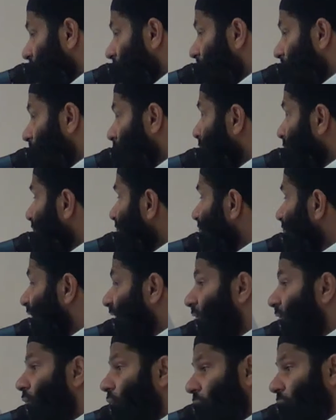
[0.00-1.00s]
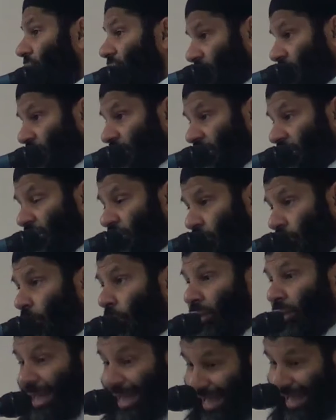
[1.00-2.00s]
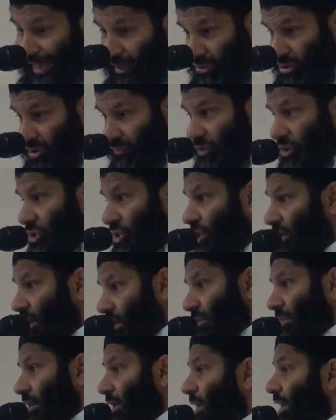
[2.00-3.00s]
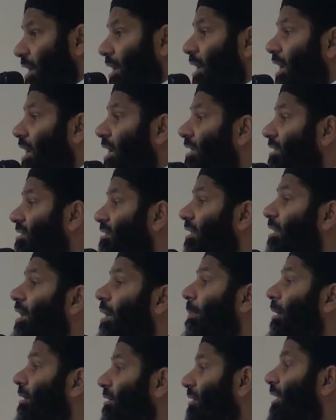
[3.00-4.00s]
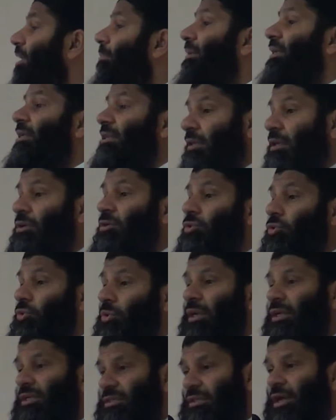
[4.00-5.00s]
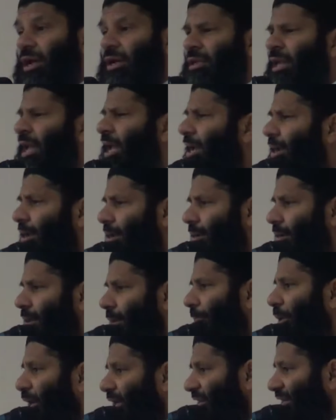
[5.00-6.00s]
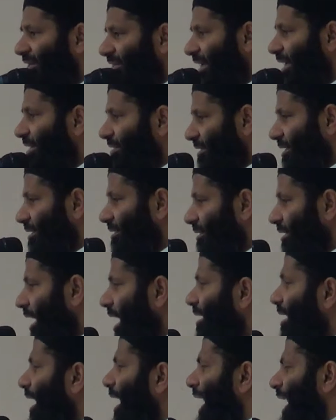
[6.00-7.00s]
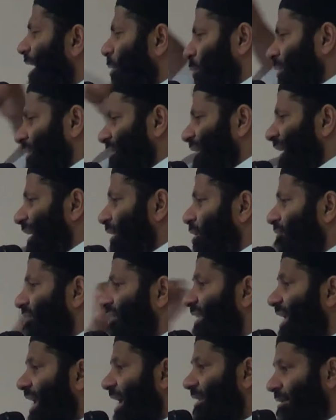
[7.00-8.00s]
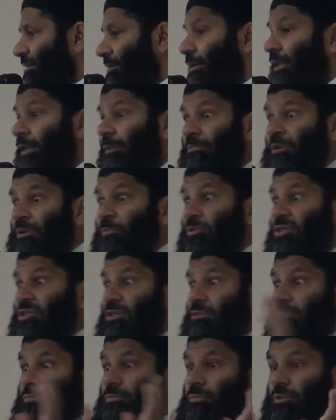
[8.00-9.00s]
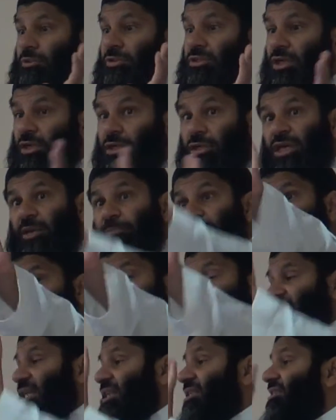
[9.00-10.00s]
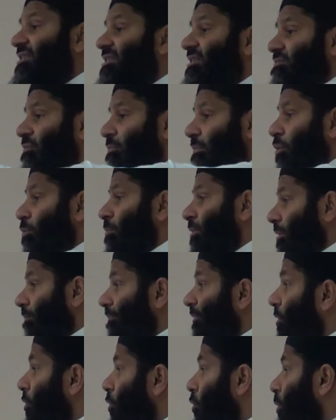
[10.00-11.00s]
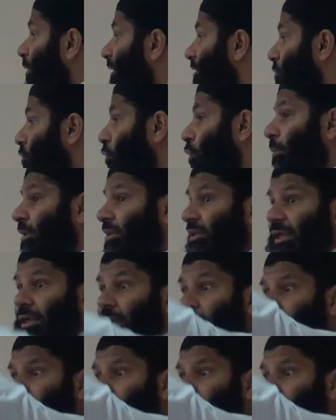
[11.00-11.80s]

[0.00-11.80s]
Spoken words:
he raised his sword out of the sheath and he said, come on, tell me that Rasulullah has died. Anybody that says he has died, I will take off his head. People said, Started to keep their distance from Umar. When they saw Umar, they